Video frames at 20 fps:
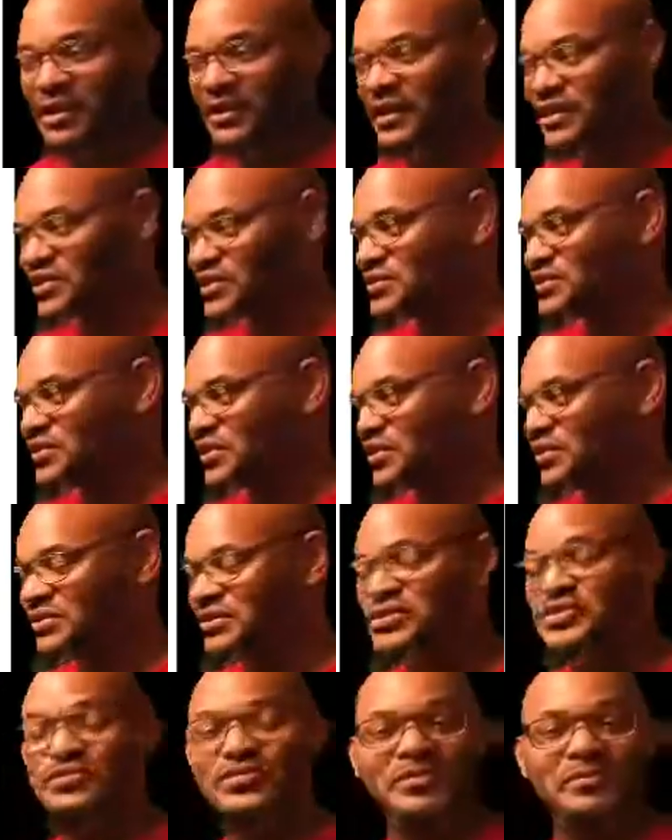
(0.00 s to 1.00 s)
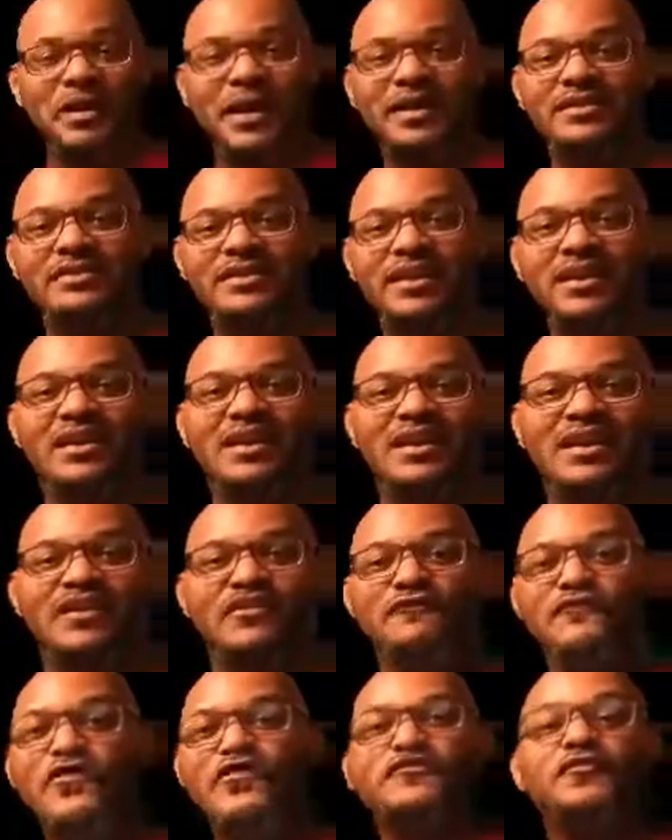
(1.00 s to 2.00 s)
to let you stare at this response.
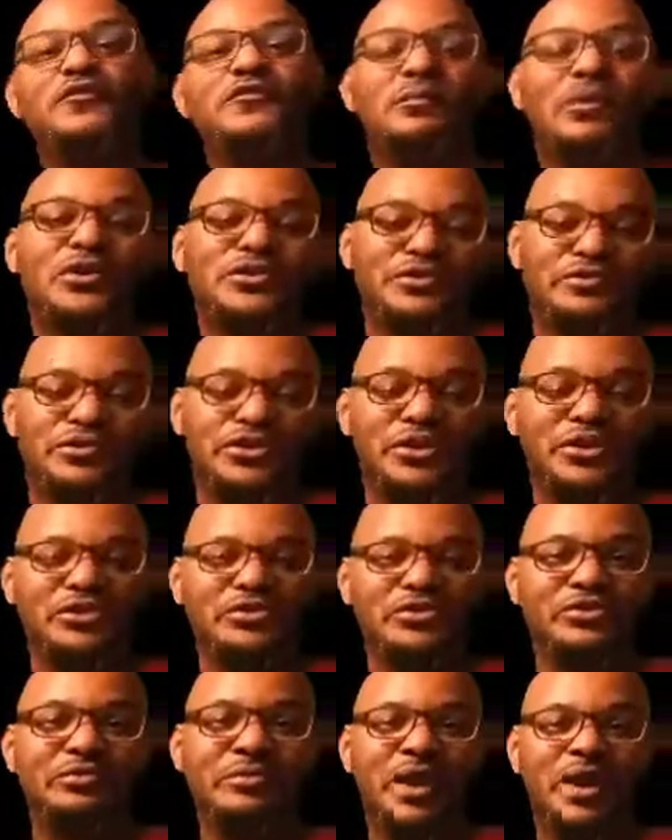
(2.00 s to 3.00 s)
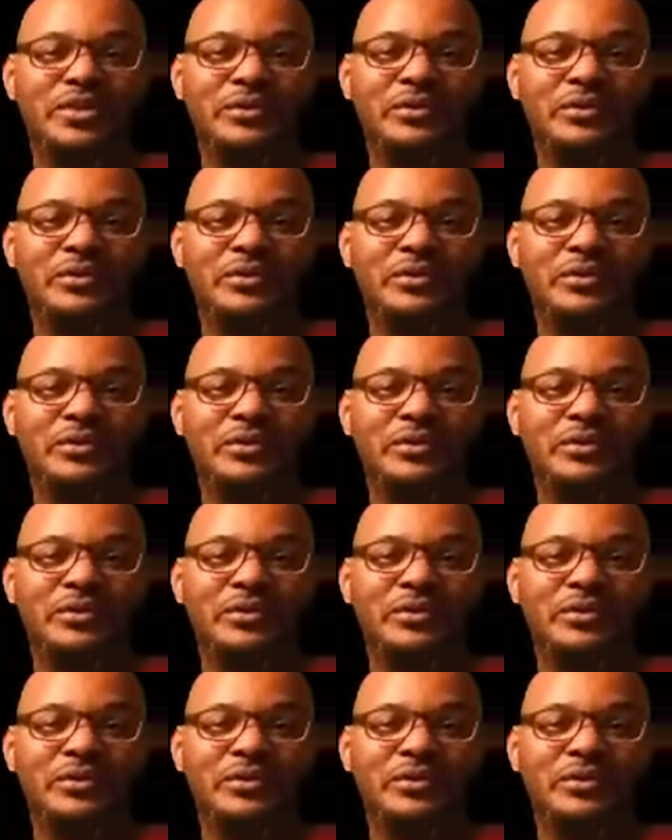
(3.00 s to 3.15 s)
Feel free to pause the video too, by the